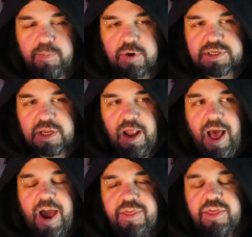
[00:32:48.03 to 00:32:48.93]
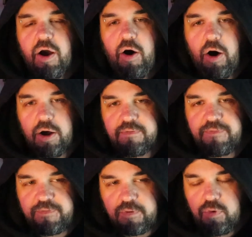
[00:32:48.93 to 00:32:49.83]
person, I think Hon
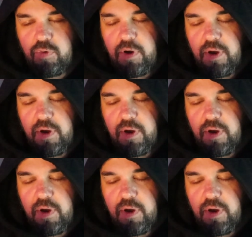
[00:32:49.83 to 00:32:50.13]
Fu